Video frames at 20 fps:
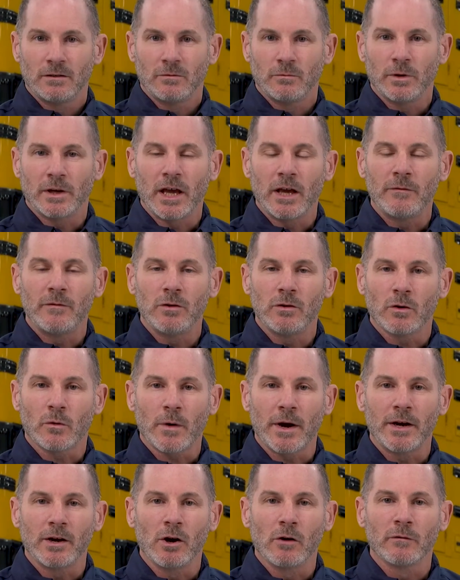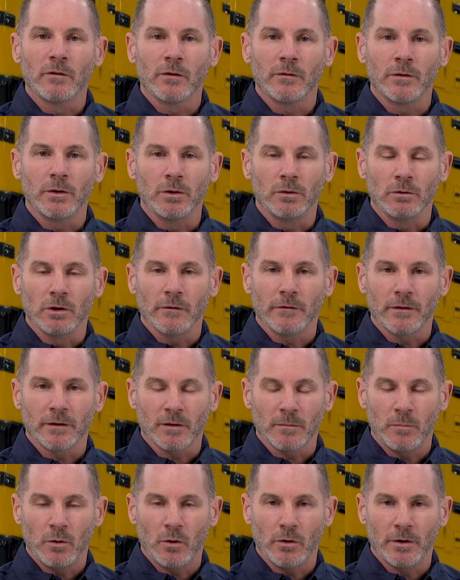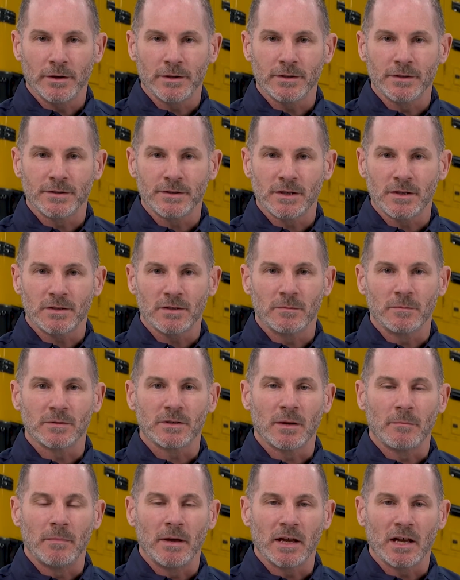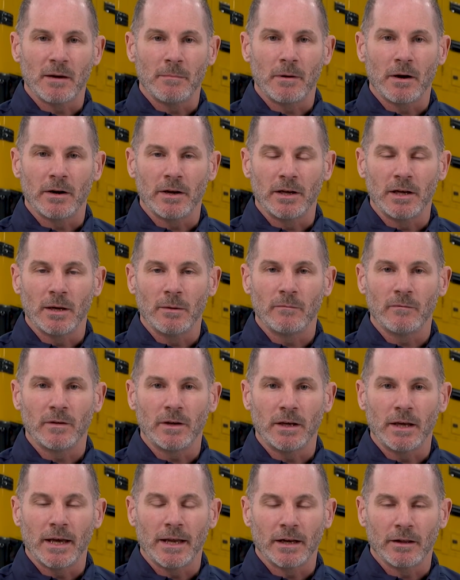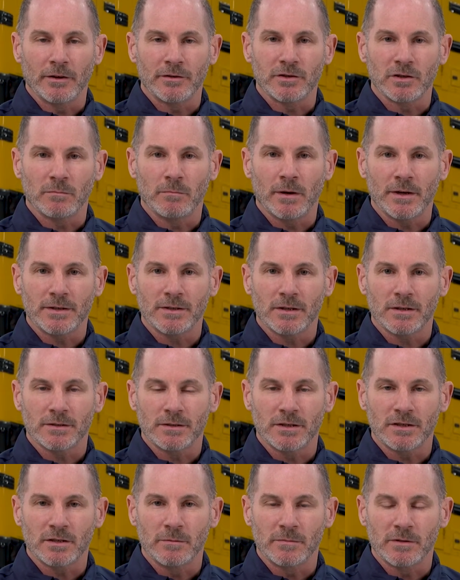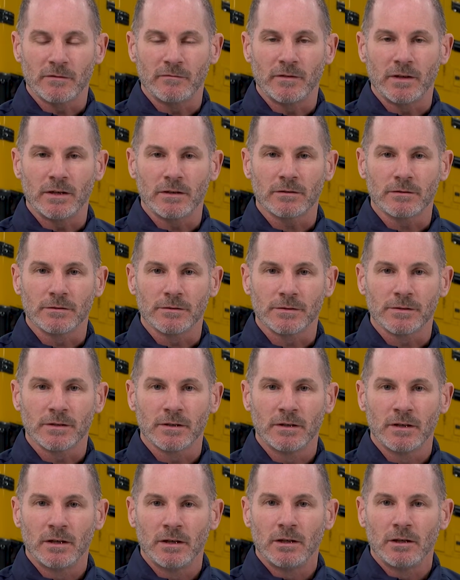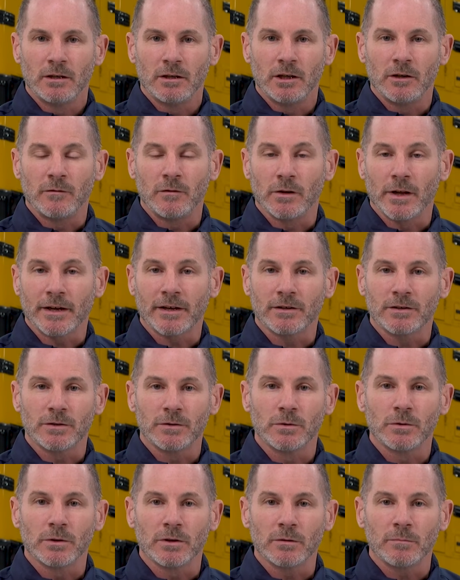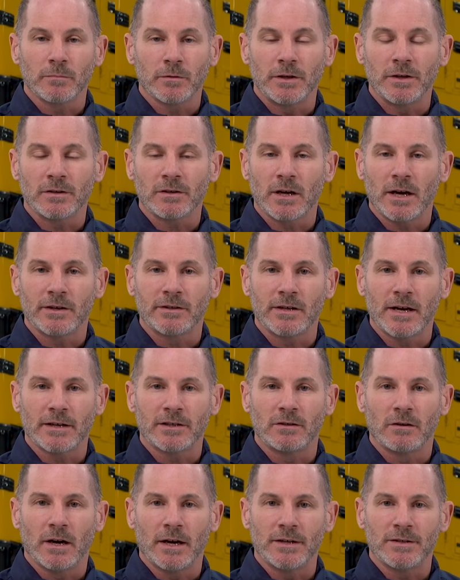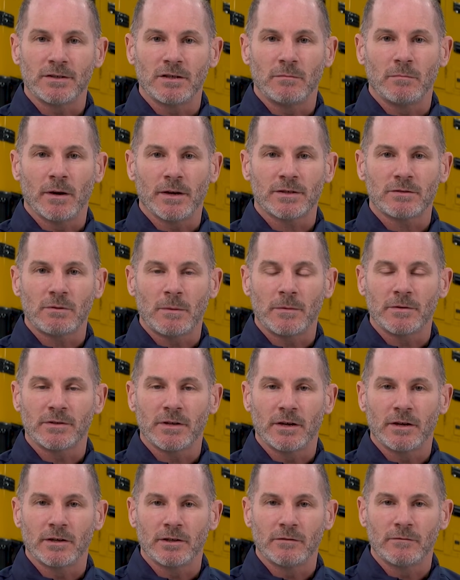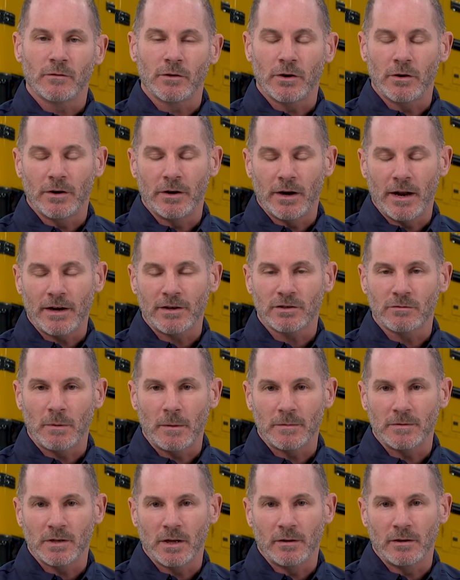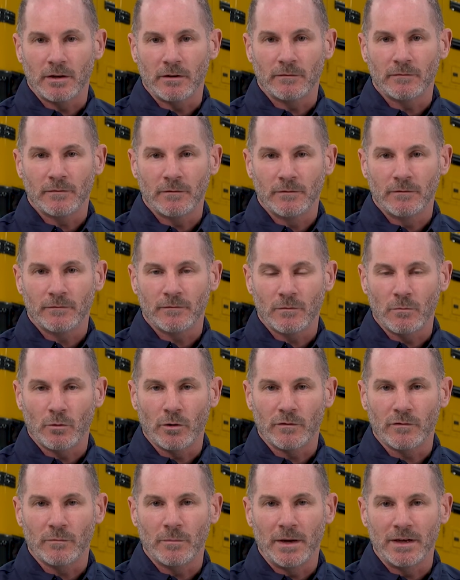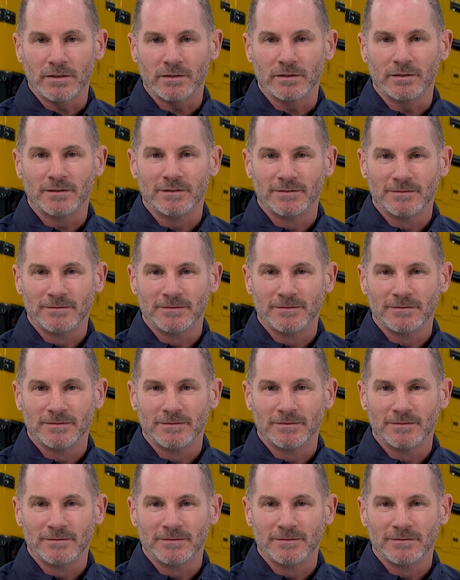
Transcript: We gave you a great overview of the components and systems that make up our EMV and electric bus systems and vehicles. If you'd like a tour, please contact your IC bus representative or your international representative for more information.